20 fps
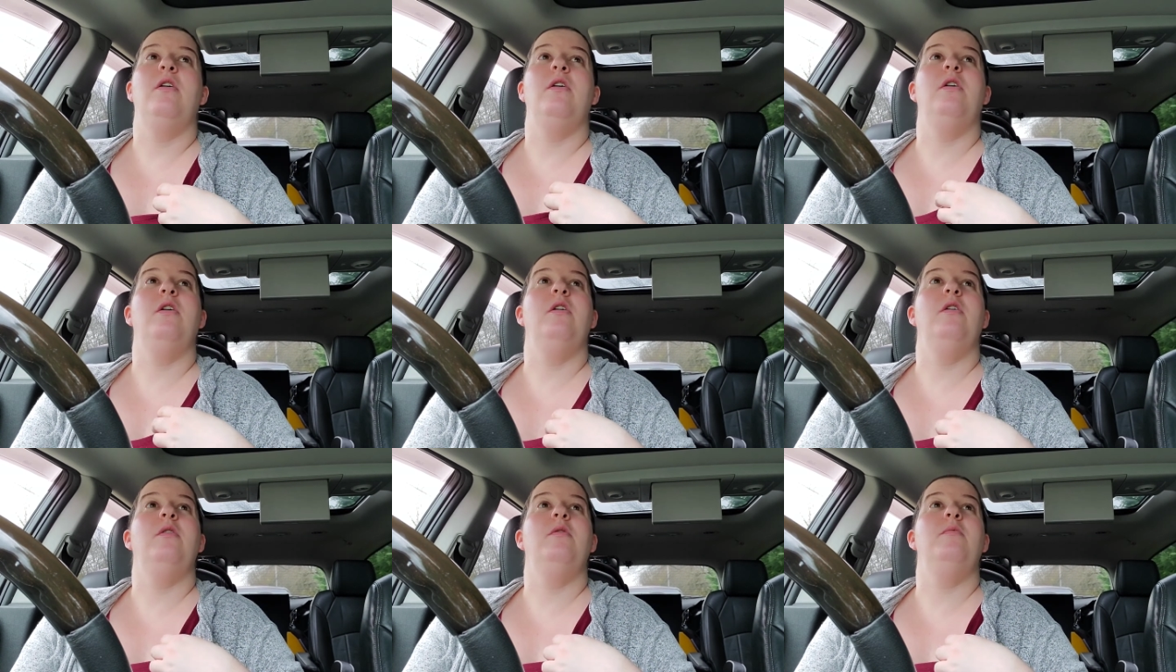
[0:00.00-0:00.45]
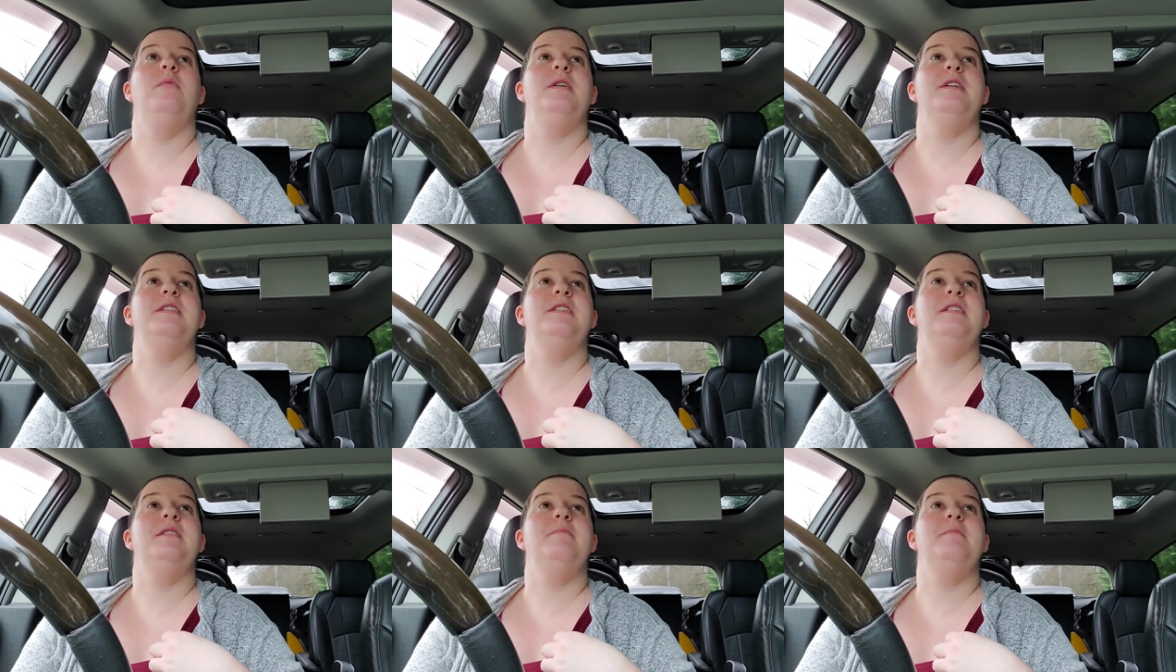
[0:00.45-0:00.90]
oh,
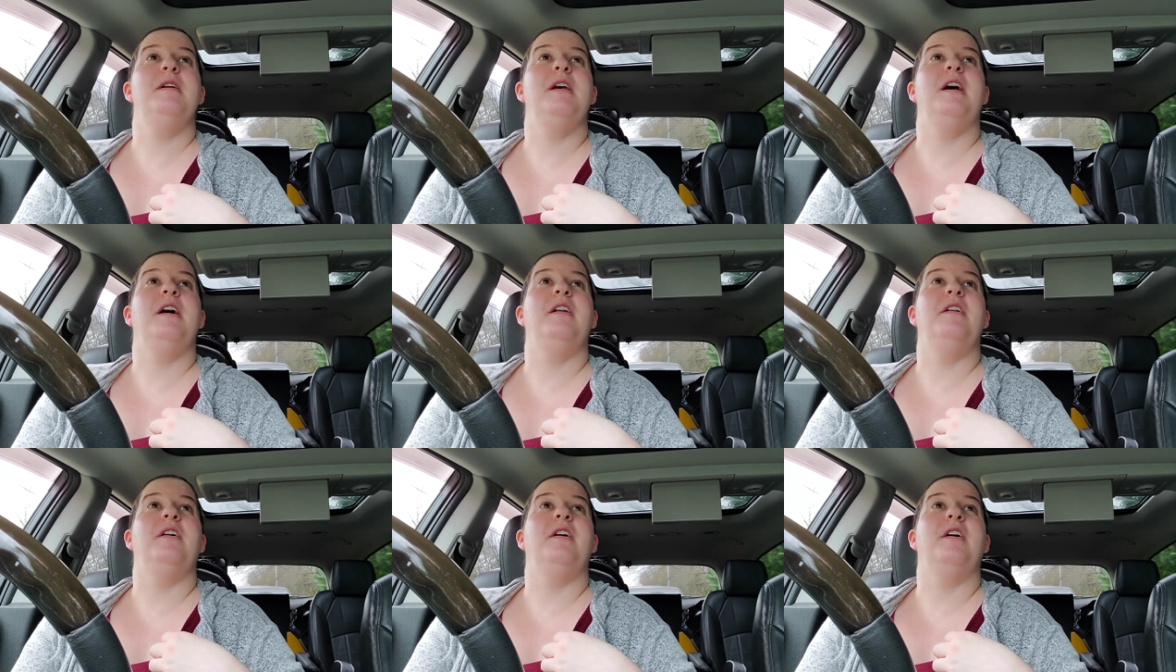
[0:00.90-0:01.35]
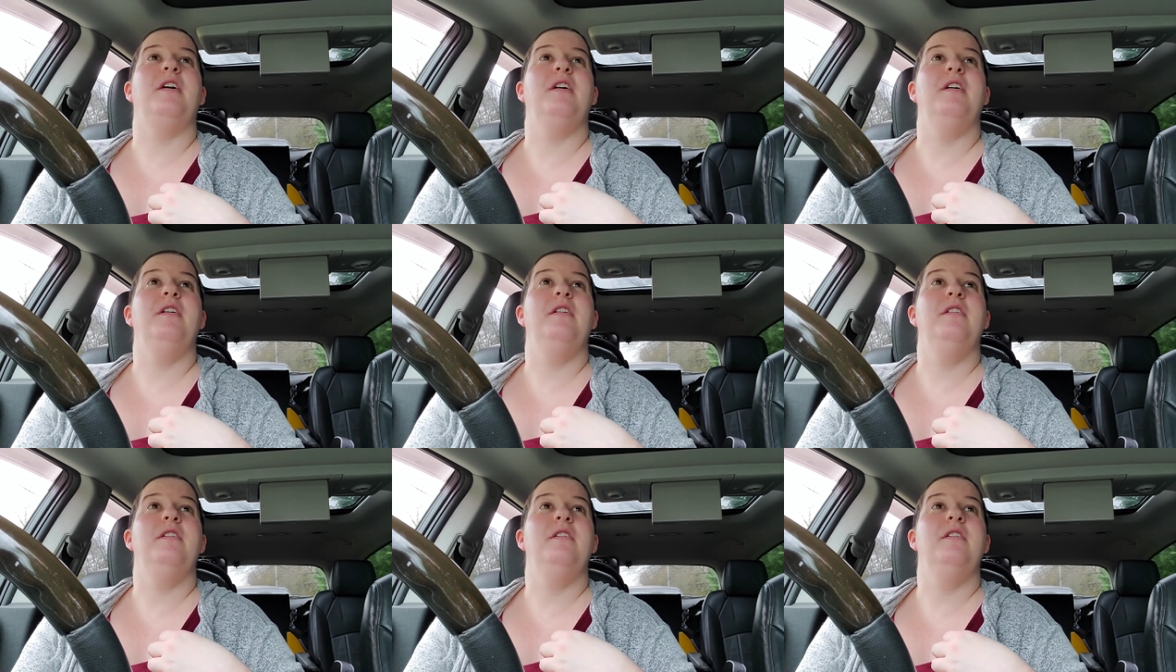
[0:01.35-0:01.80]
what's the matter?
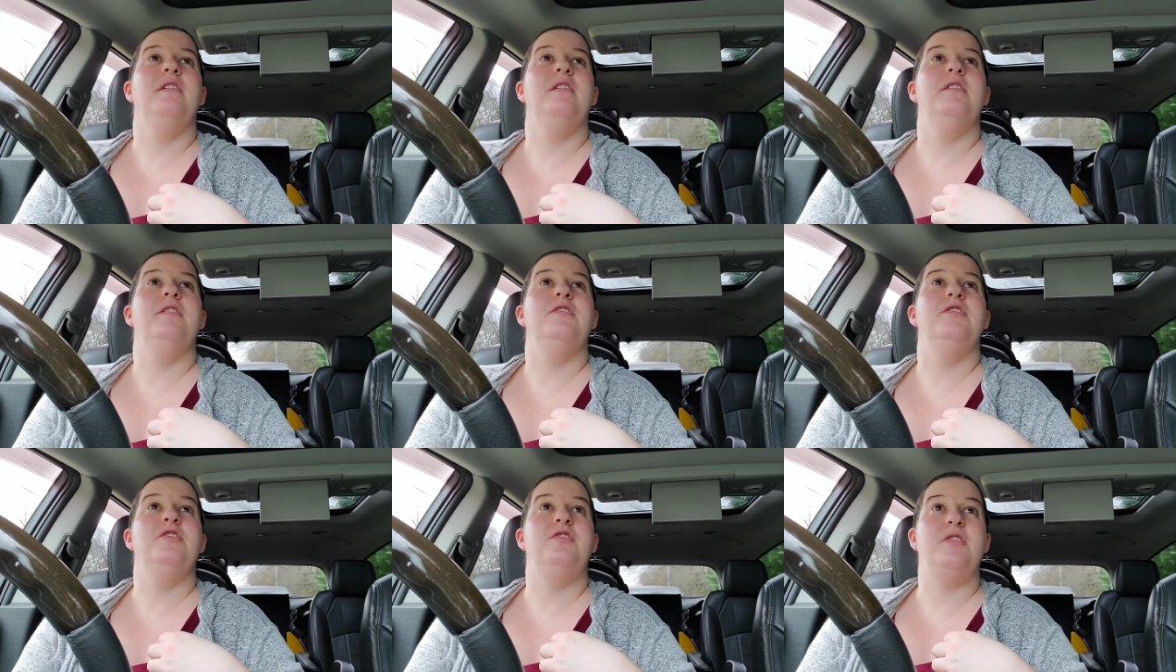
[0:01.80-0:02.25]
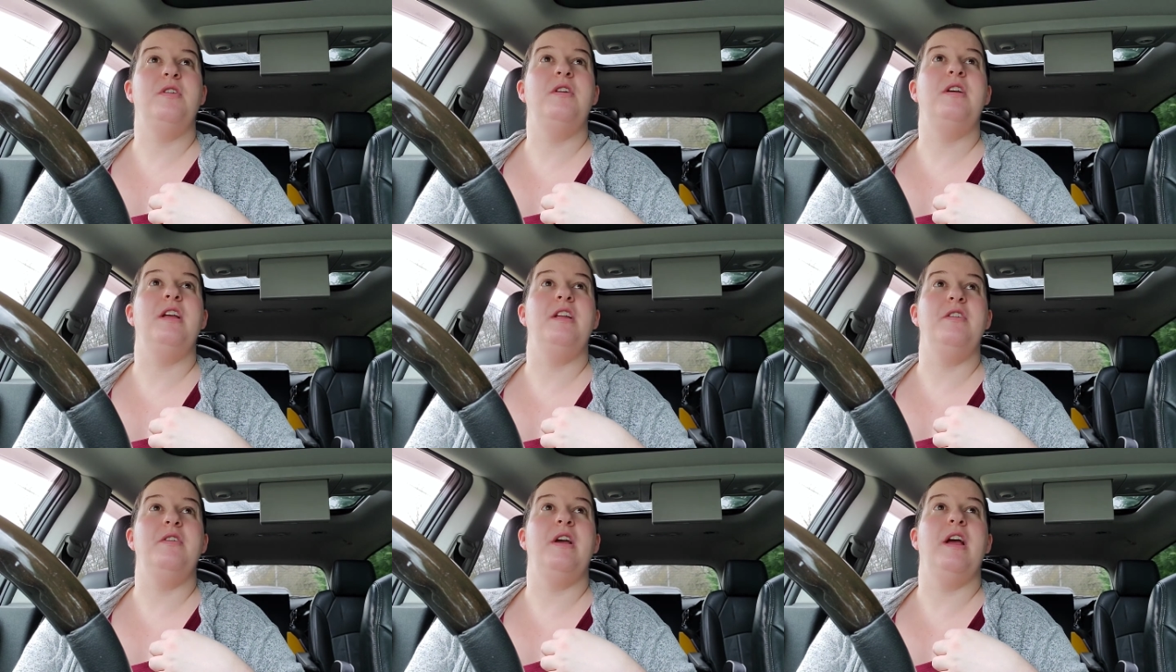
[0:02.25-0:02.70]
Did you,
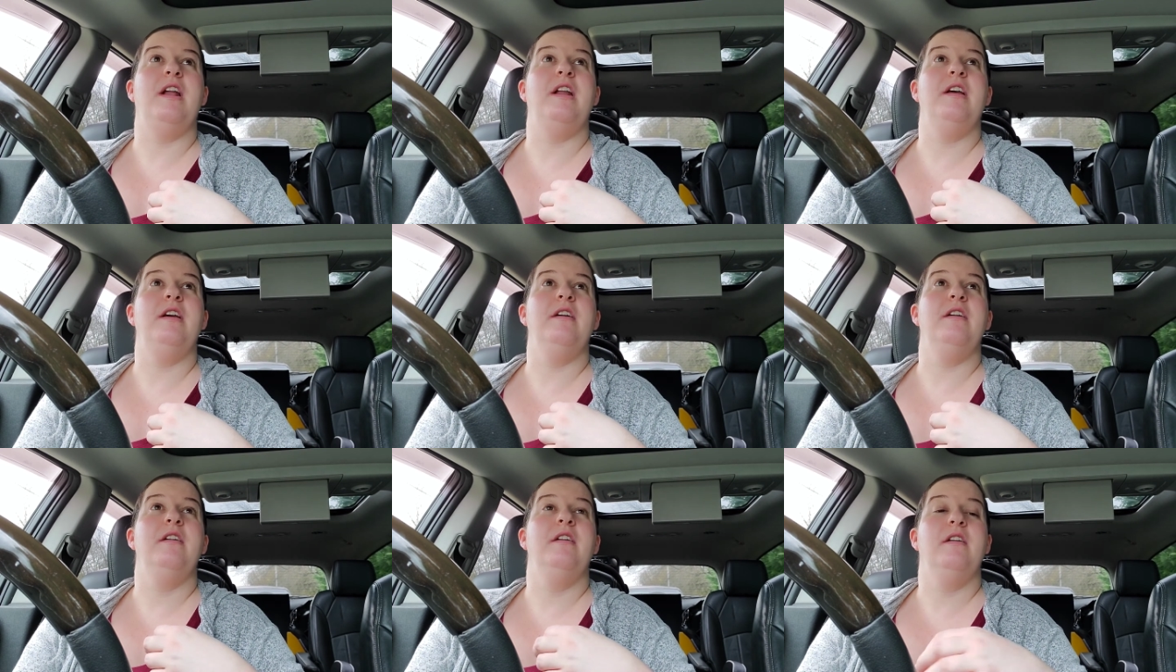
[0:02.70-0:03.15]
can you get it?